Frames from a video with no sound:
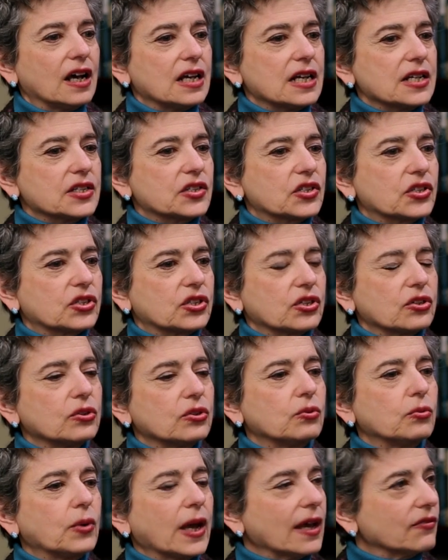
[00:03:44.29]
So
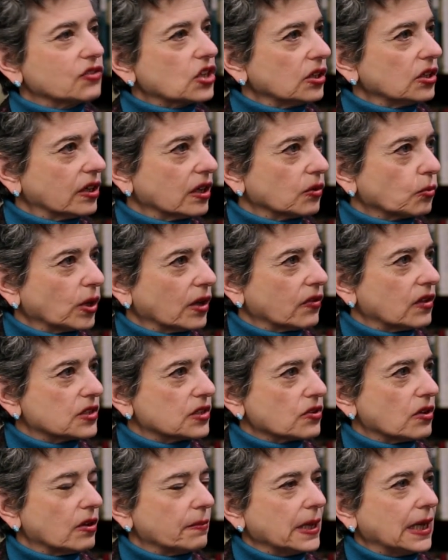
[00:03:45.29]
we have to look at where this
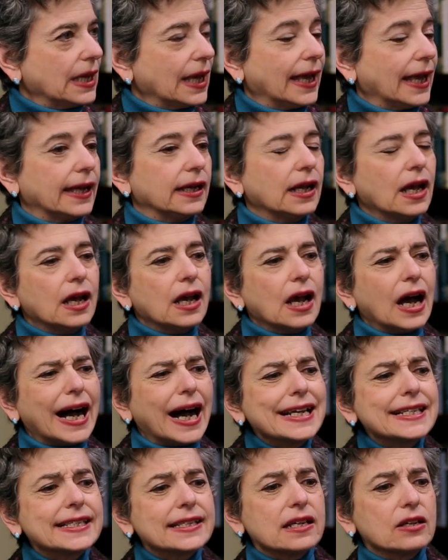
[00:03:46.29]
all began. I
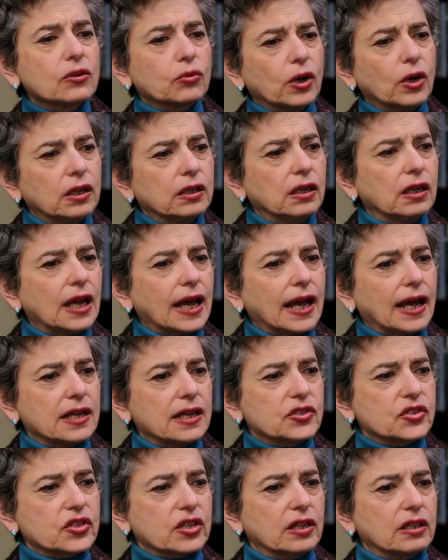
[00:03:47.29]
see Iran
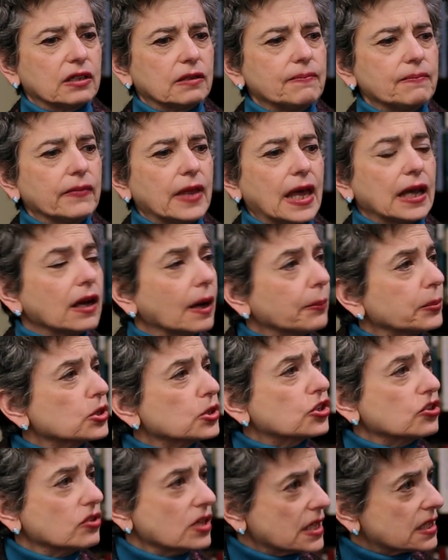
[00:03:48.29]
as an
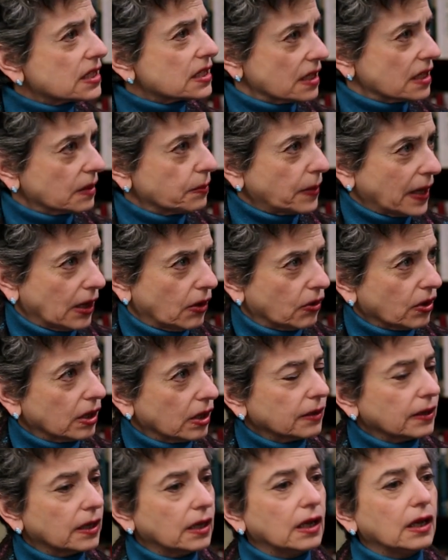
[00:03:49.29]
opportunistic power
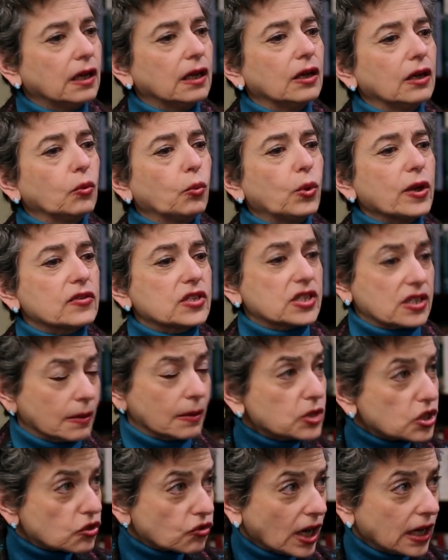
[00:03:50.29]
with some
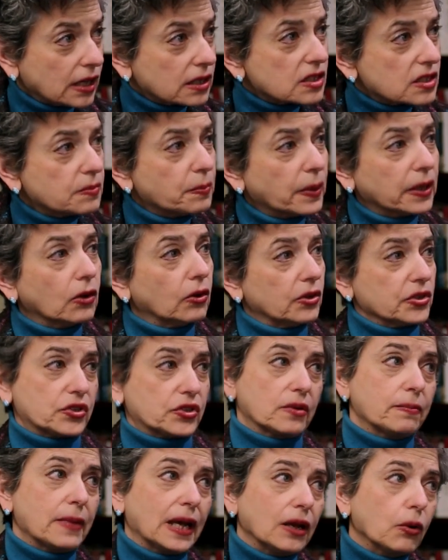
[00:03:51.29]
strengths but also
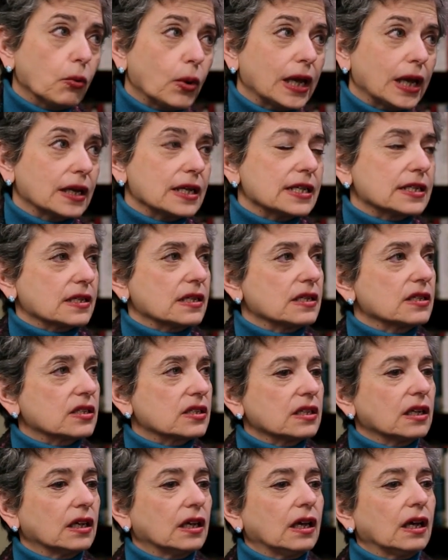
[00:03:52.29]
many weaknesses.
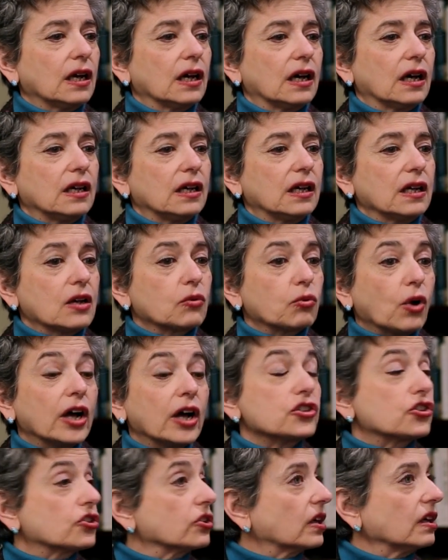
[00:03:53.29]
Iran
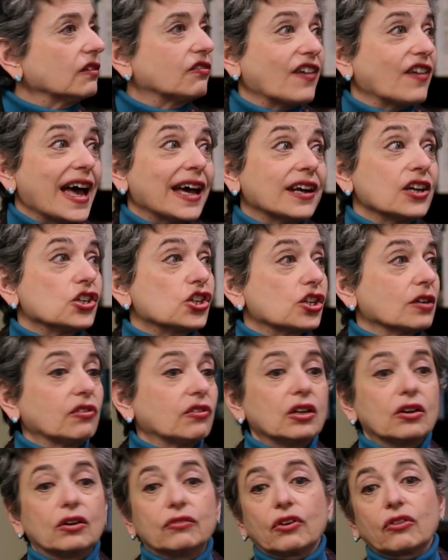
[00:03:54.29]
took advantage of
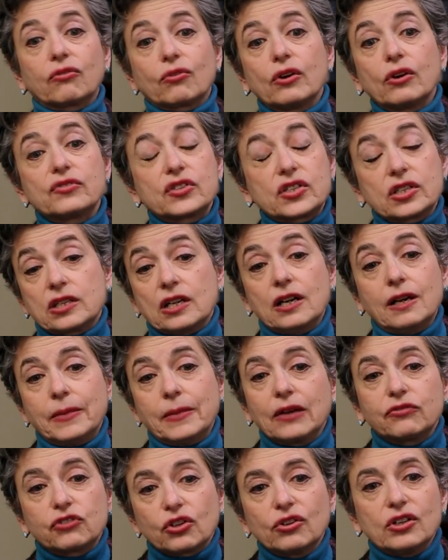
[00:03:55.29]
the overthrow of Saddam.
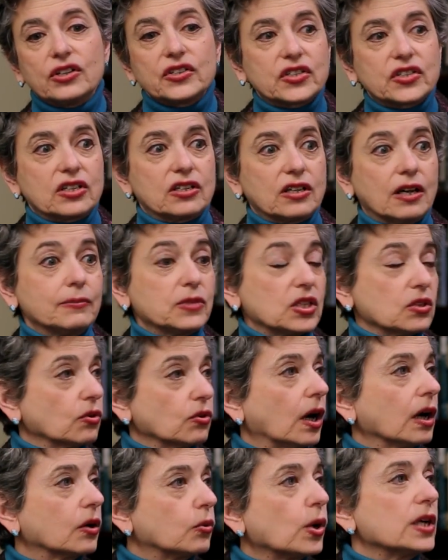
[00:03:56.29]
After all, Saddam's
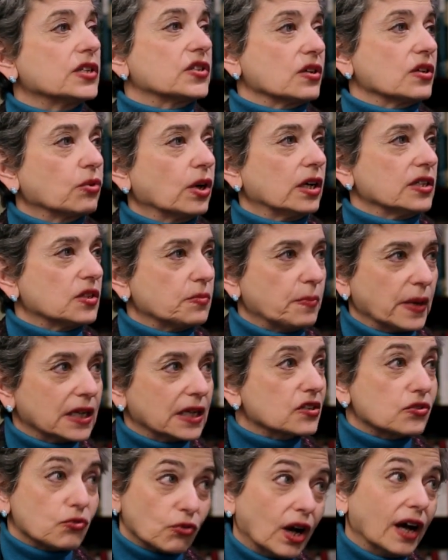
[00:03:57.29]
Iraq was Iran's
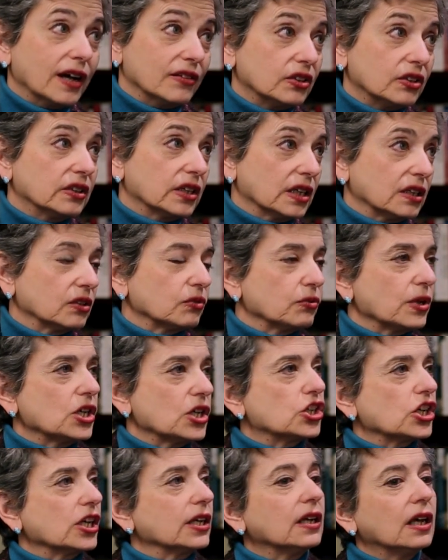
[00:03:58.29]
biggest rival in the
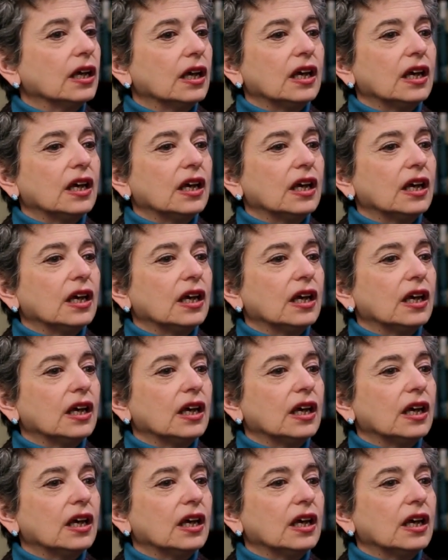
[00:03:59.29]
region.